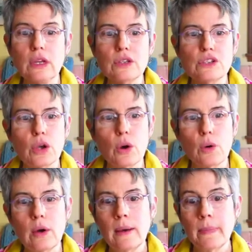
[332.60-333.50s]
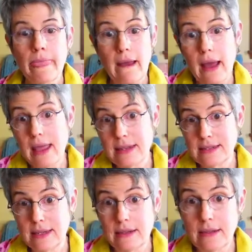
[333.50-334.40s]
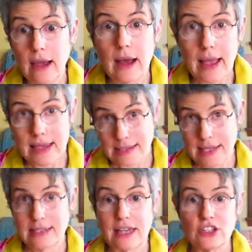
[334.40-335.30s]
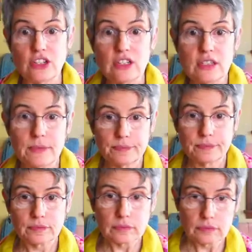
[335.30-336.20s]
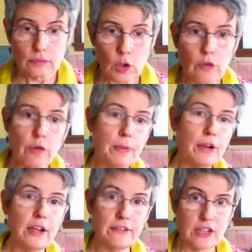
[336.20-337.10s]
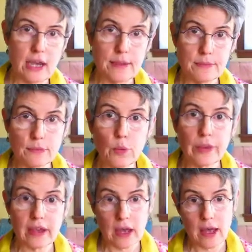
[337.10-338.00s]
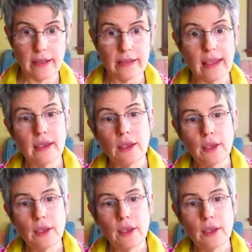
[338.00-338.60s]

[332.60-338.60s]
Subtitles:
So I did SE sessions over a period of time with a colleague.